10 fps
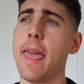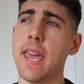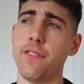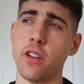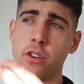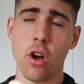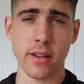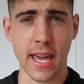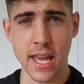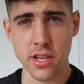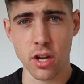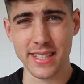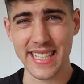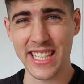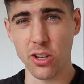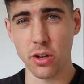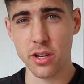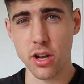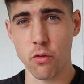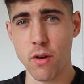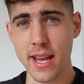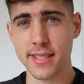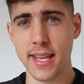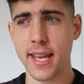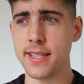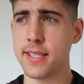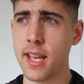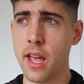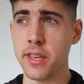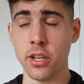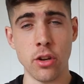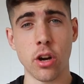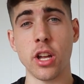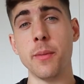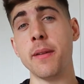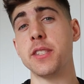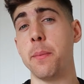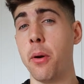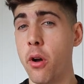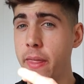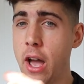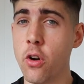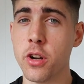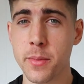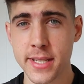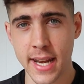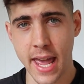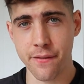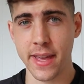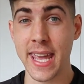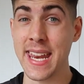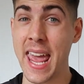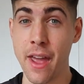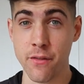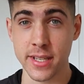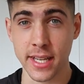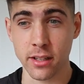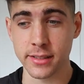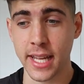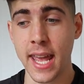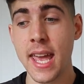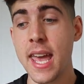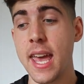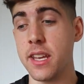If you're not getting your deload on your rest days, you're not going to be able to put that 100% effort in every single day.